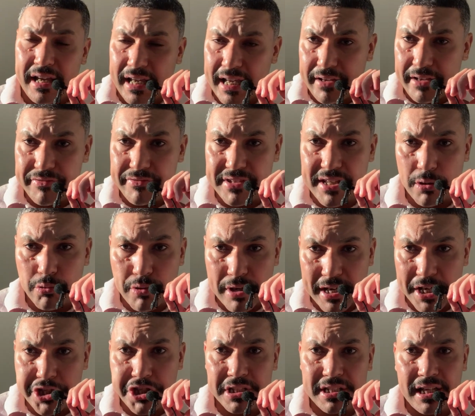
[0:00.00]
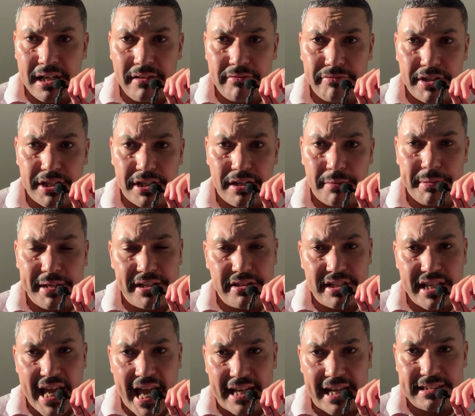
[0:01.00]
If the original verb in
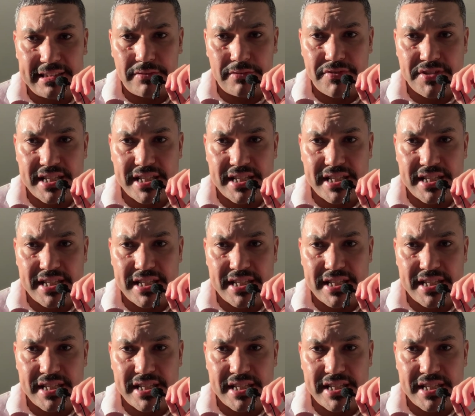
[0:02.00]
the active